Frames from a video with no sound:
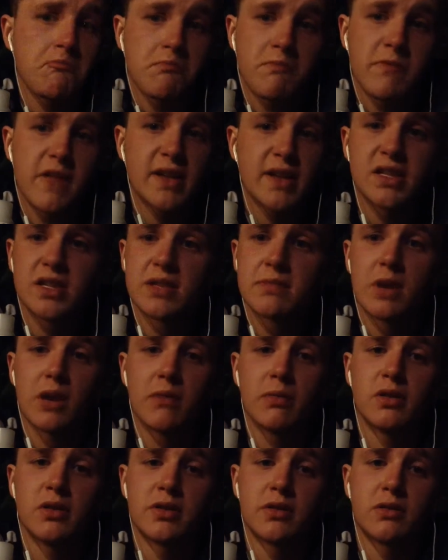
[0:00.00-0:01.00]
That's just my
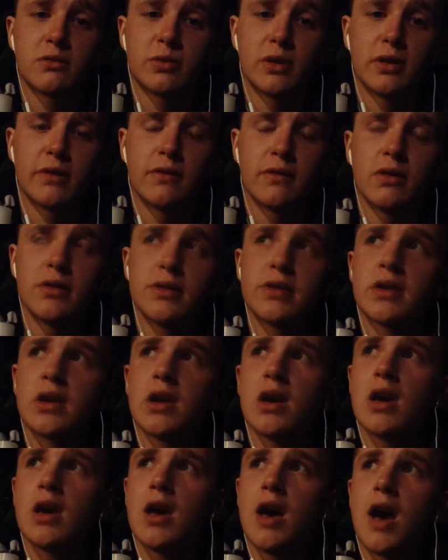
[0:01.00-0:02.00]
personal preference.
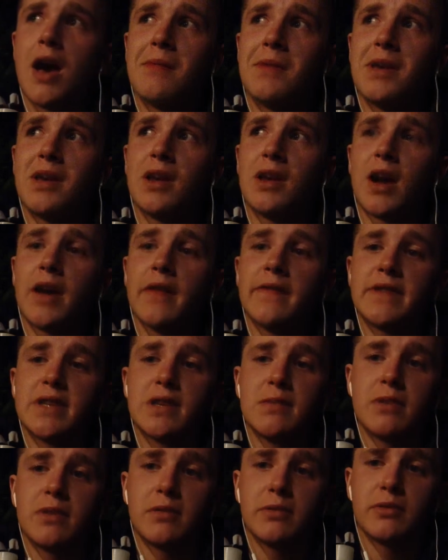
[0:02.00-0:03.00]
I mean, I've seen
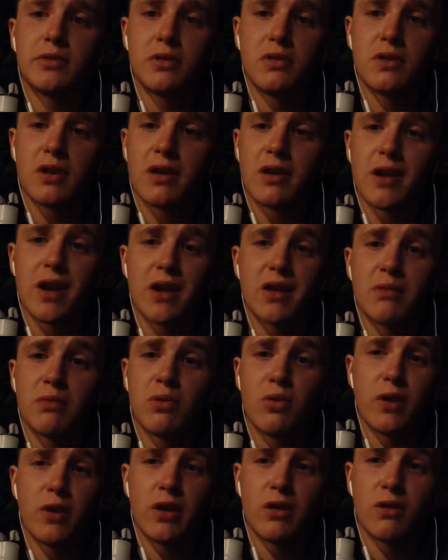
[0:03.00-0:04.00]
people who go down to
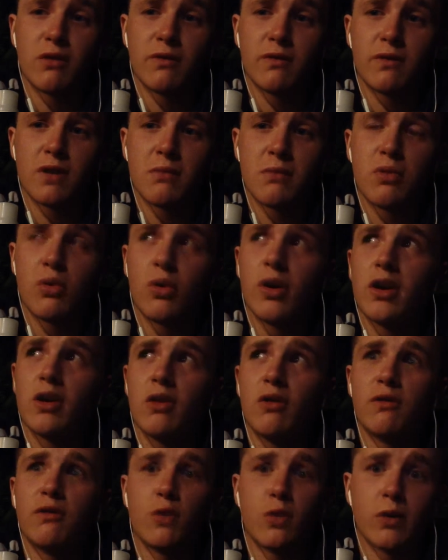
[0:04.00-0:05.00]

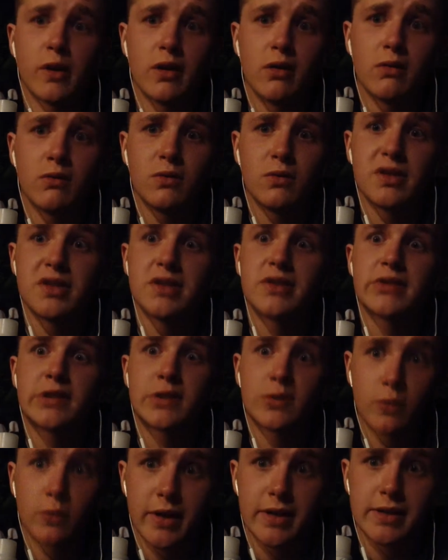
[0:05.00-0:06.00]
0.04, which is
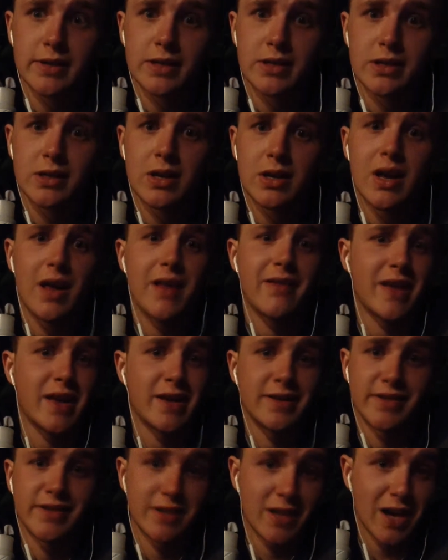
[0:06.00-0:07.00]
crazy. That
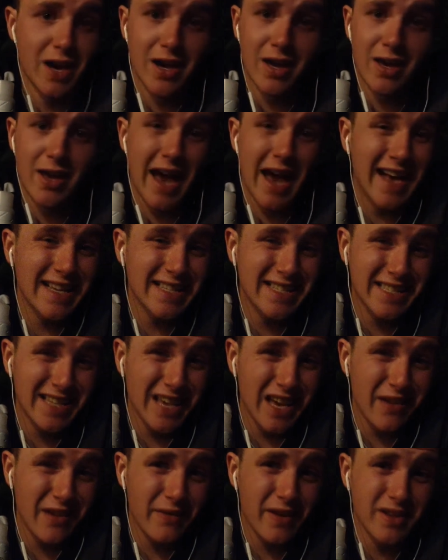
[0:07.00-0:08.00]
is not as
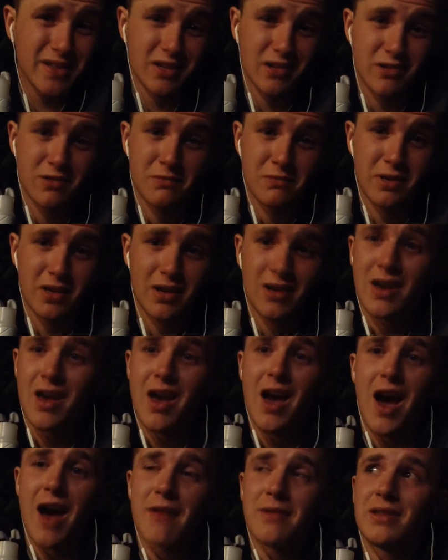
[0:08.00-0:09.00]
safe as it could be.
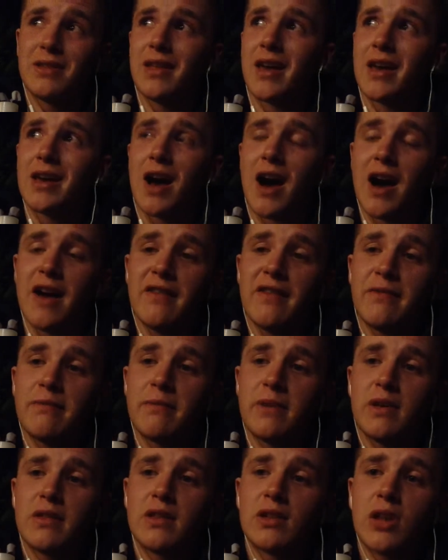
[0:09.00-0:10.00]
I mean, like,
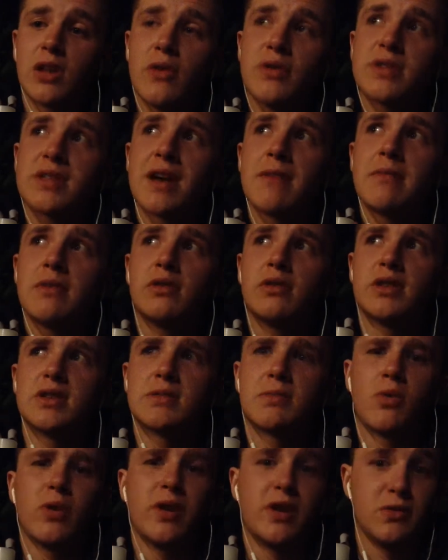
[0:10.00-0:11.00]
the lowest I build is
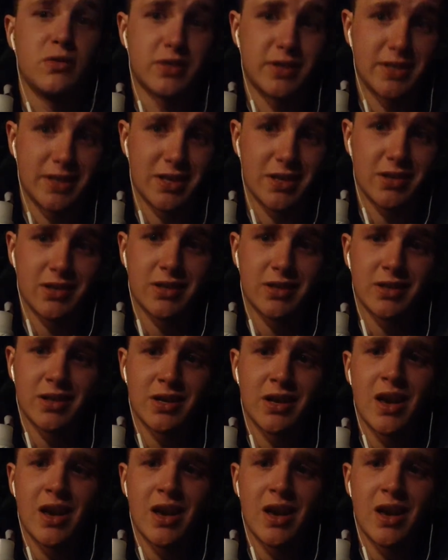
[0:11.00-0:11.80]
0.06.